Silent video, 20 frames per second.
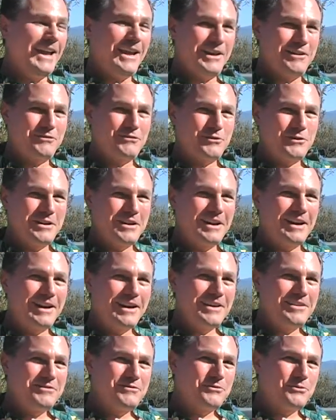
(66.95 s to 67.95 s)
every
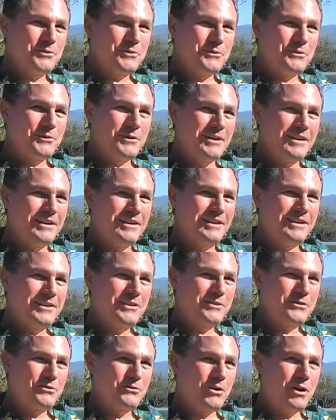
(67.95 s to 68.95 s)
night for
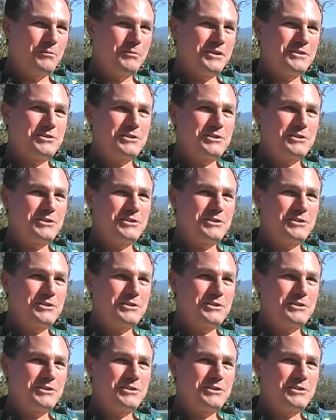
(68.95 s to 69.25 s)
throughout my